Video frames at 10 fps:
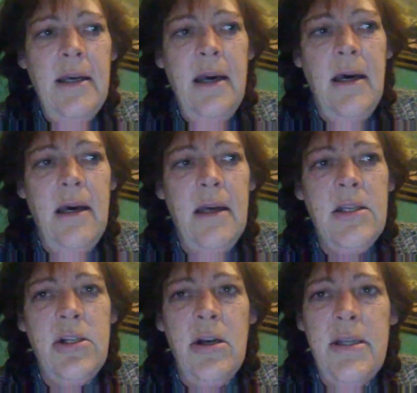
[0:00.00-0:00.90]
A
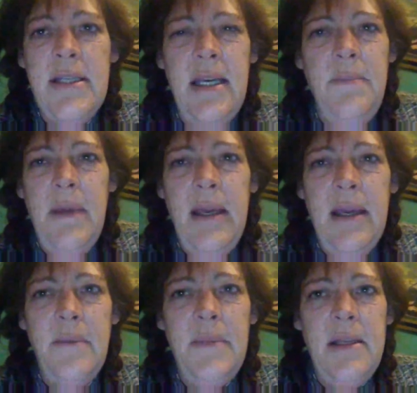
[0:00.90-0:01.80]
starseed may
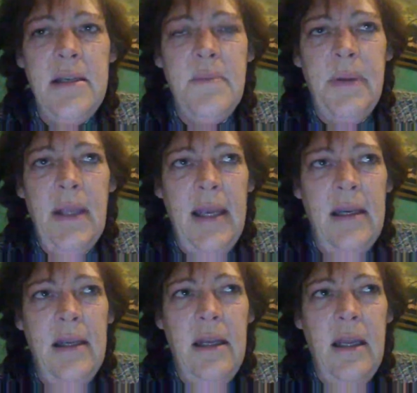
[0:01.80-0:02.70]
come to this
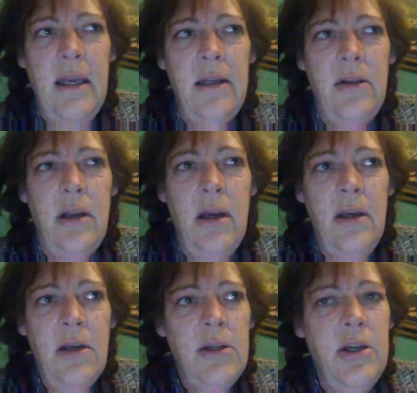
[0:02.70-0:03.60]
planet and
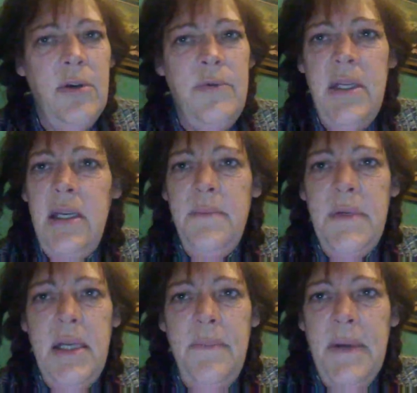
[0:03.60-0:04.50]
go deep,
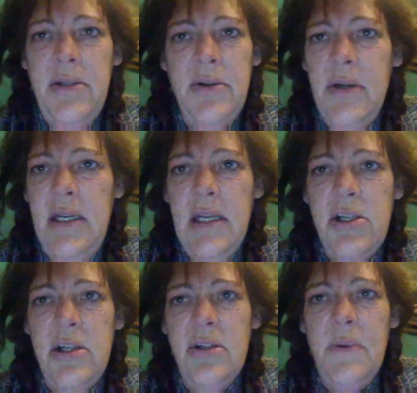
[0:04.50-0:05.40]
deep into
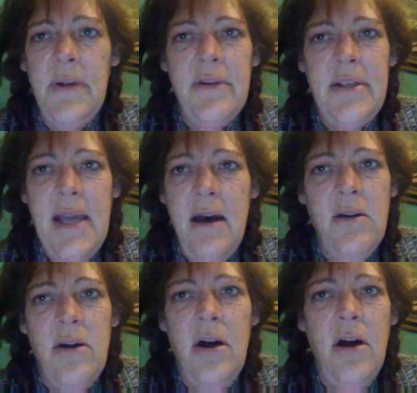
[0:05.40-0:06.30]
addictions, whether it's
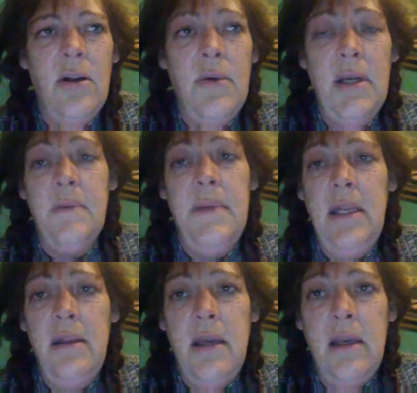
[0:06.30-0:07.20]
alcohol, well, it can be
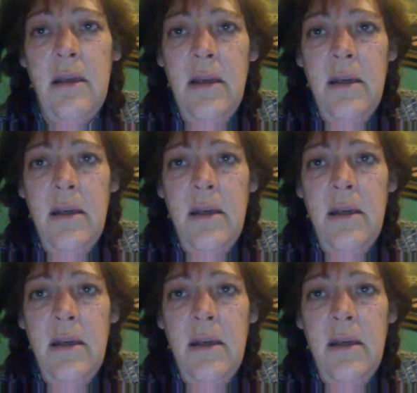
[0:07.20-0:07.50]
anything.